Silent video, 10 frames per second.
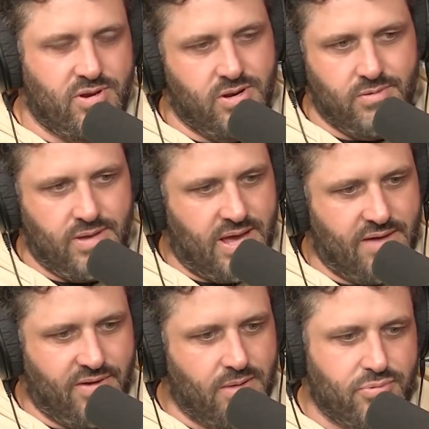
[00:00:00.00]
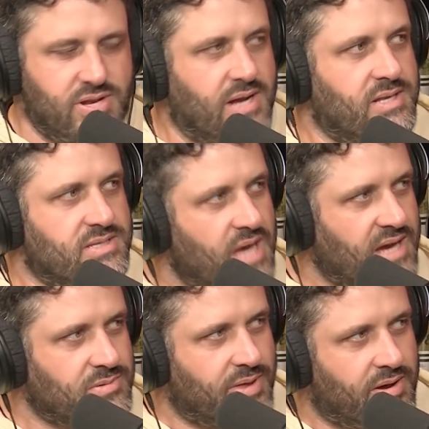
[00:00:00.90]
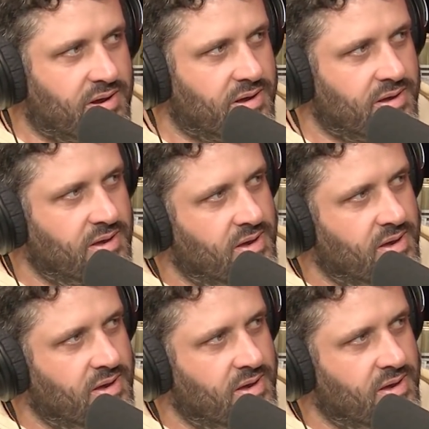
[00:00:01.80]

where you know, like having unprotected sex without a.